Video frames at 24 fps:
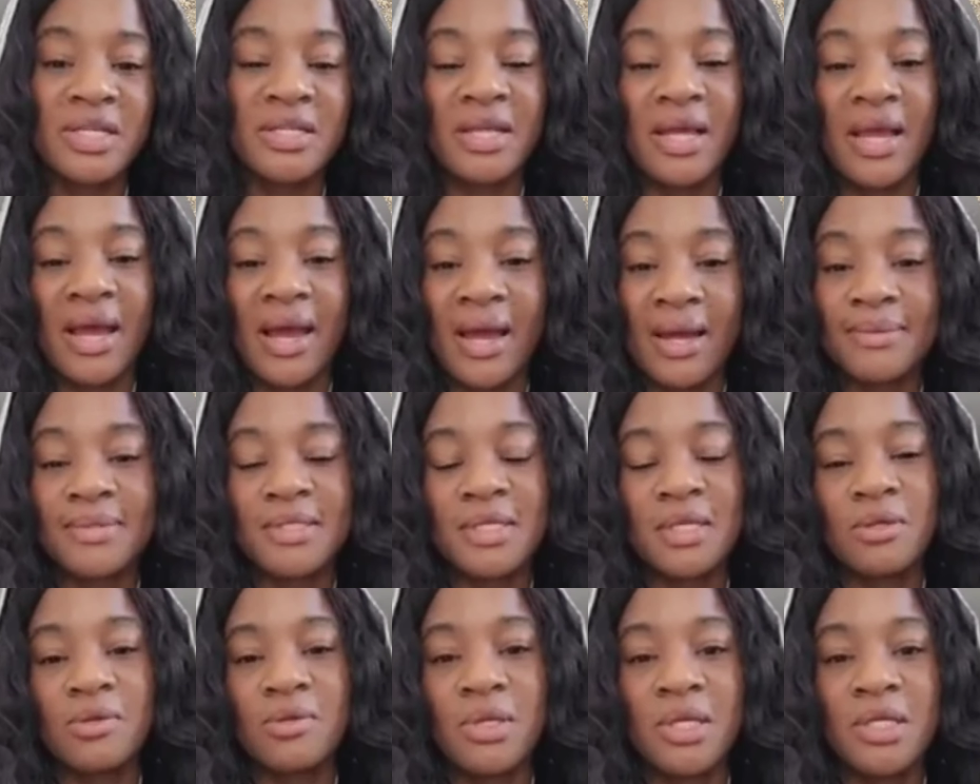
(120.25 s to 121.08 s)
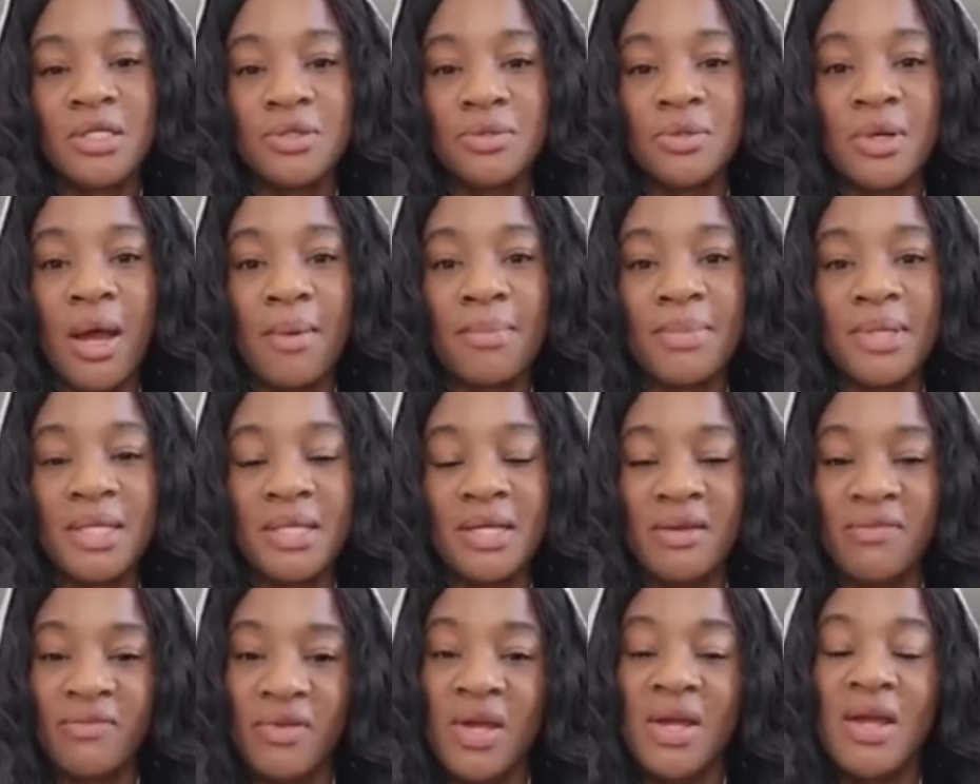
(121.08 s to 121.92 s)
and they absolutely do not
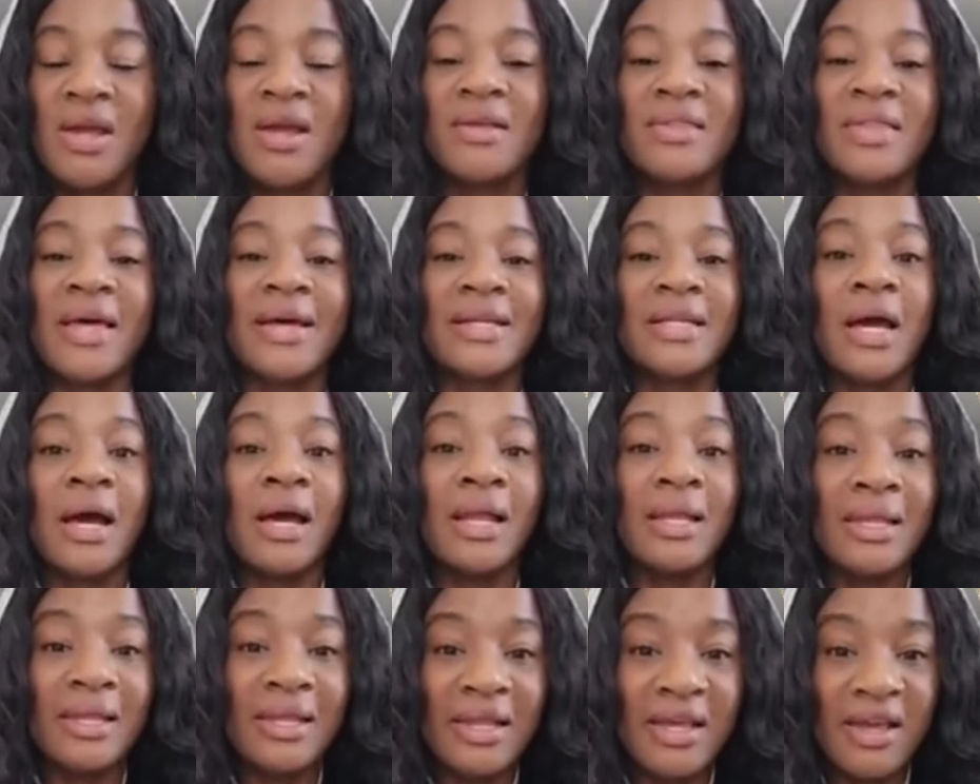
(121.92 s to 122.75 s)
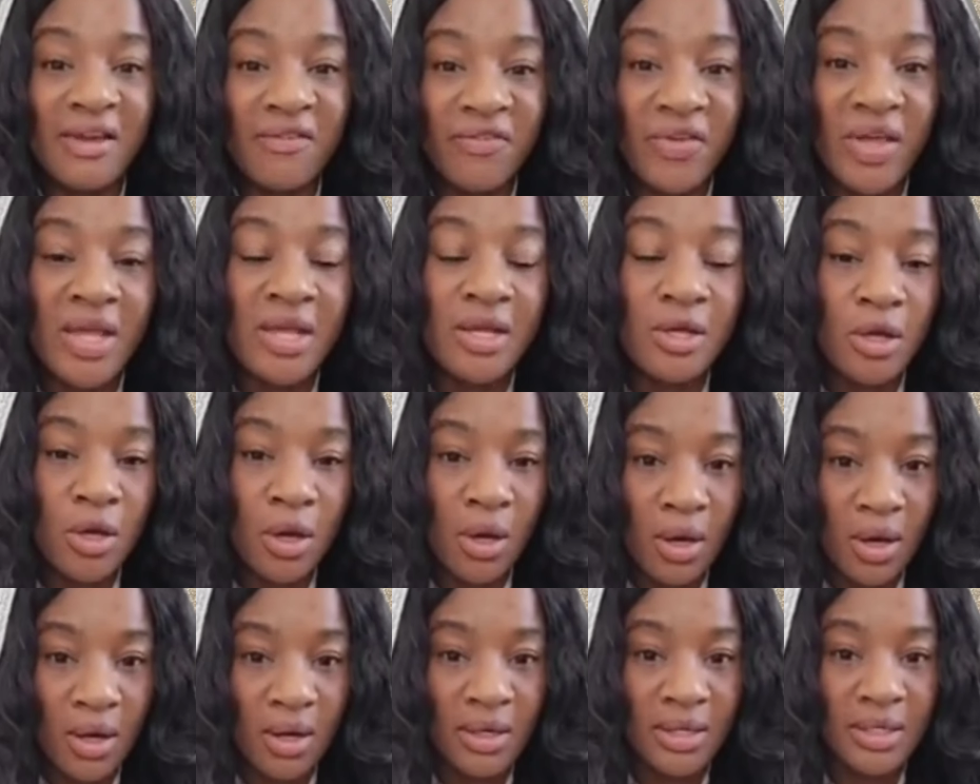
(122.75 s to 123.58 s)
believe that a living
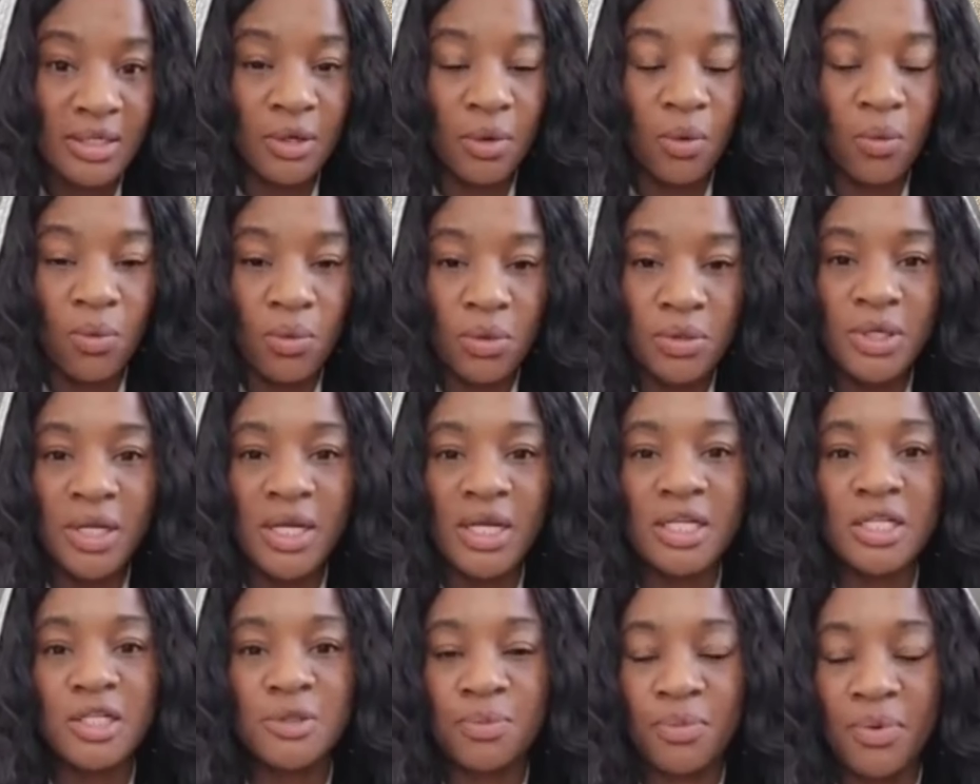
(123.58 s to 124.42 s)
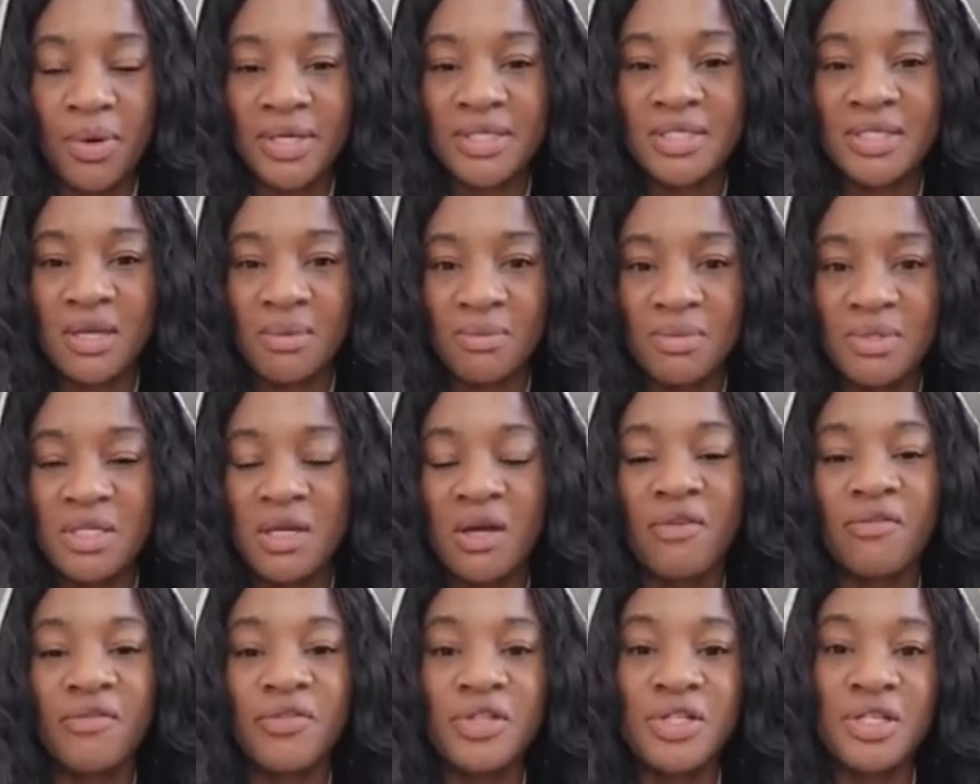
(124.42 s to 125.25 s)
God would express
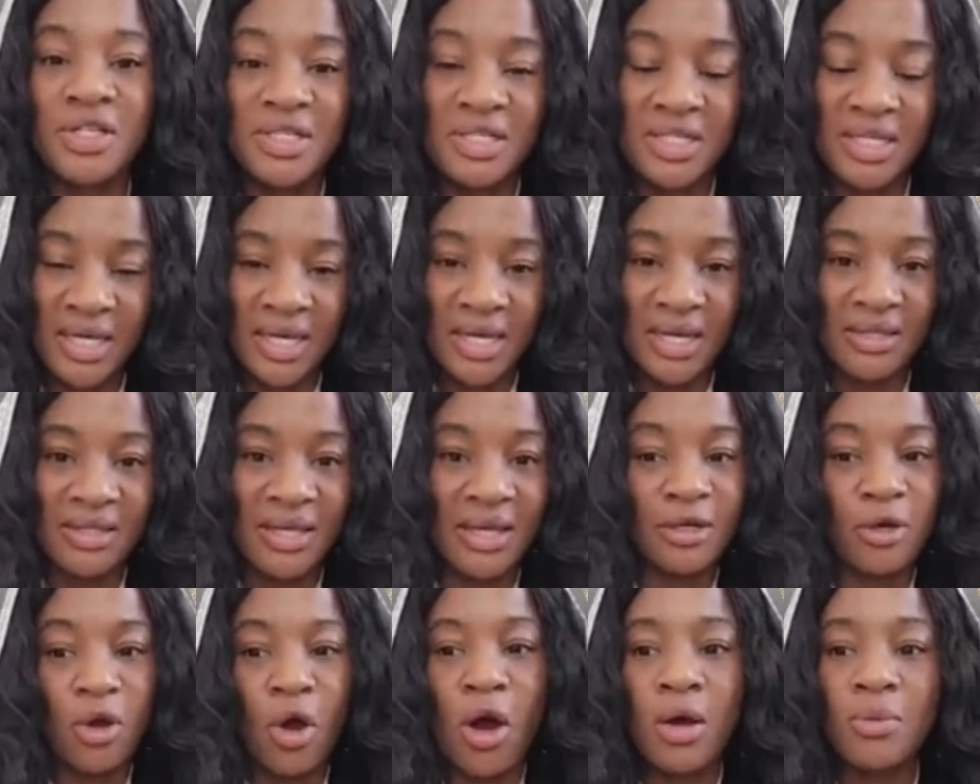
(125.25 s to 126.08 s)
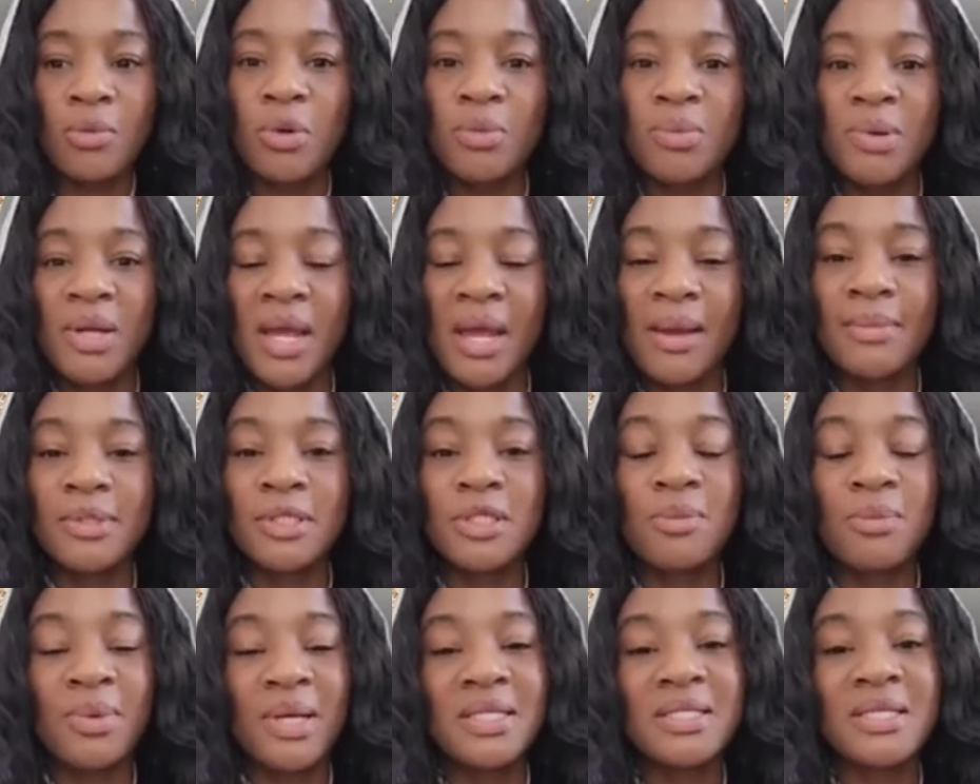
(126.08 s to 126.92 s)
himself today, that God would be able
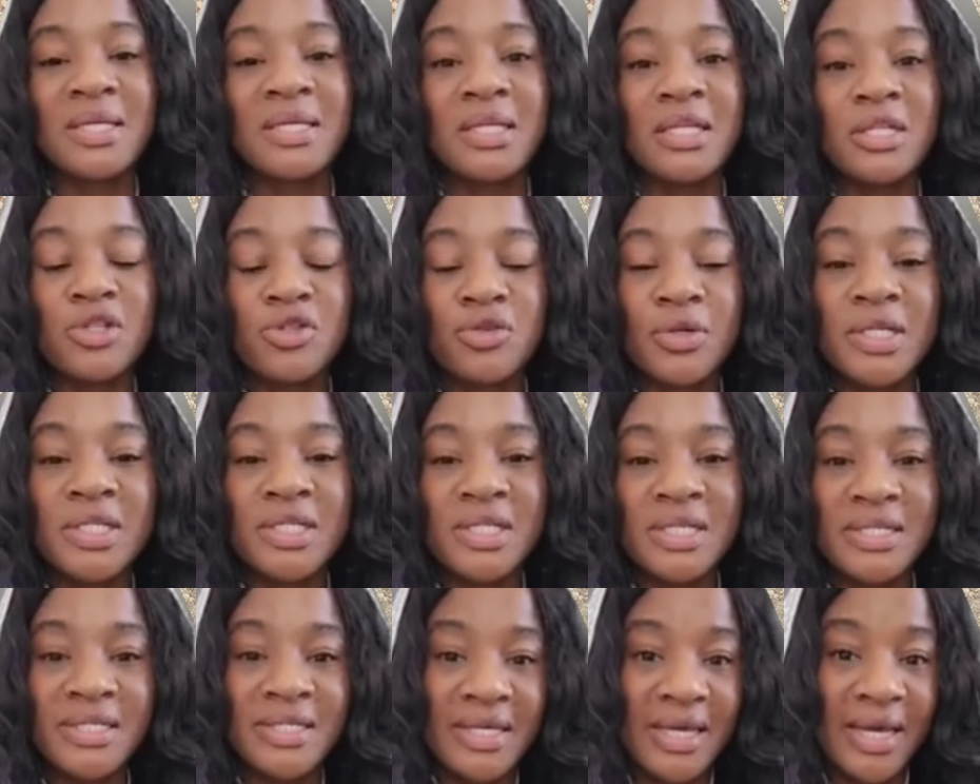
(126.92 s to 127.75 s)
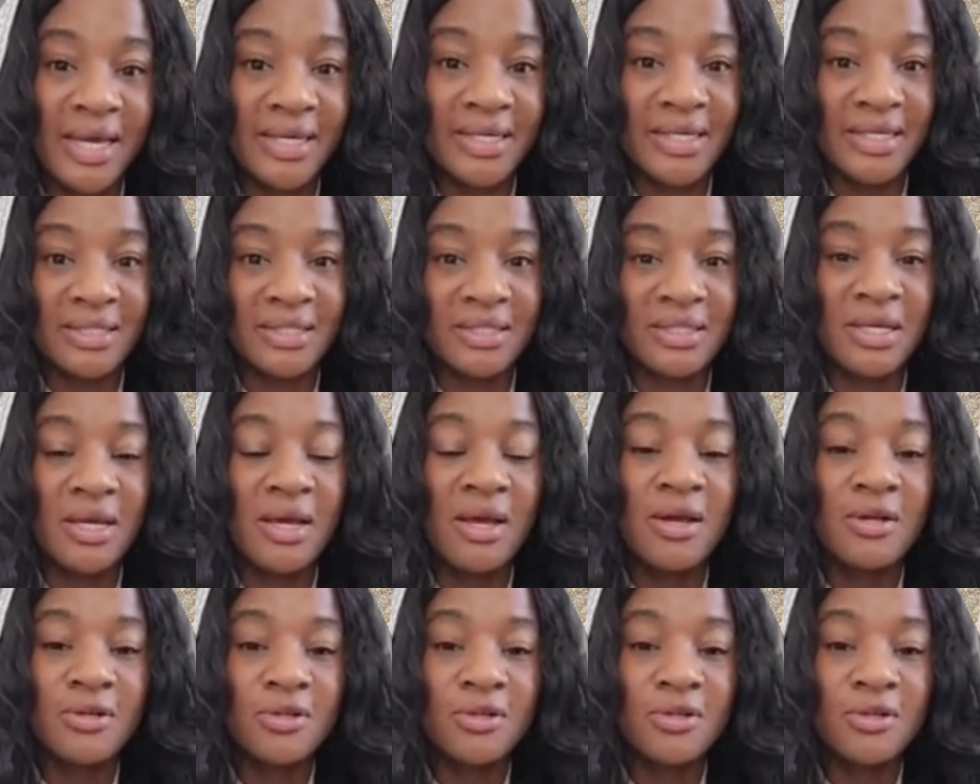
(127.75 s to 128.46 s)
to basically trust his cadence,